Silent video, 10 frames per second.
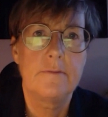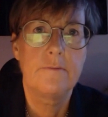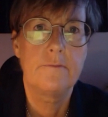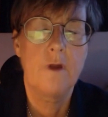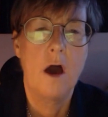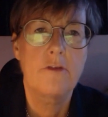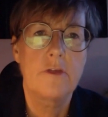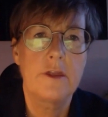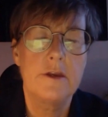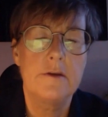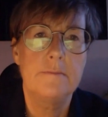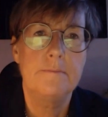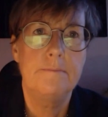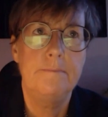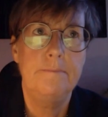rather
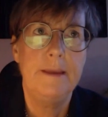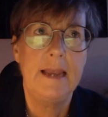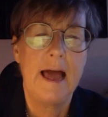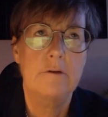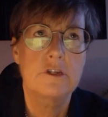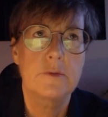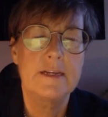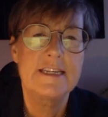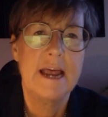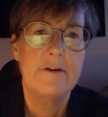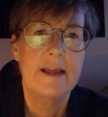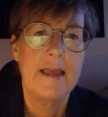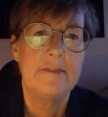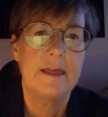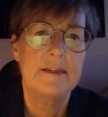than be allowed to
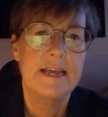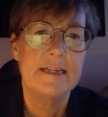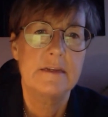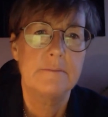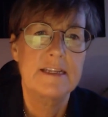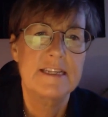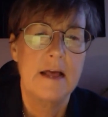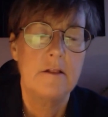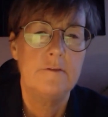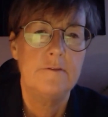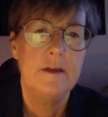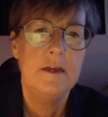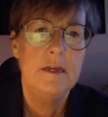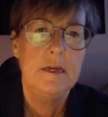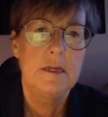interrogate their data myself.
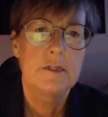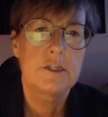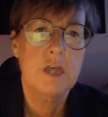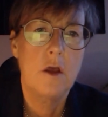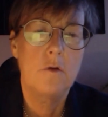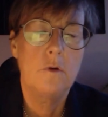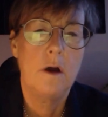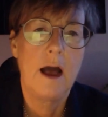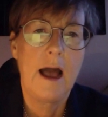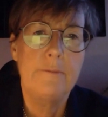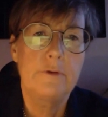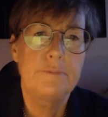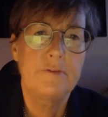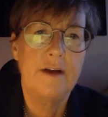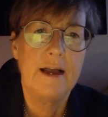So I
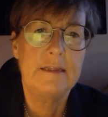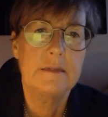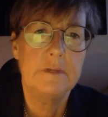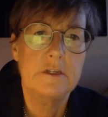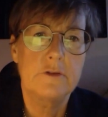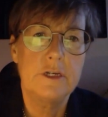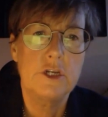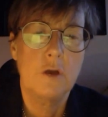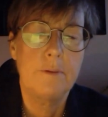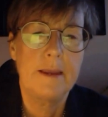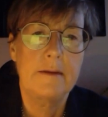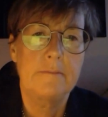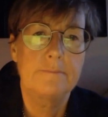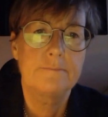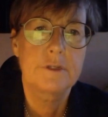would provide the mystery
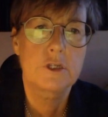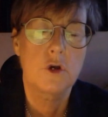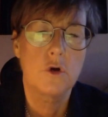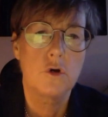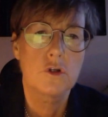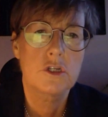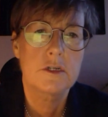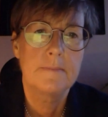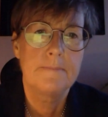shopping scores,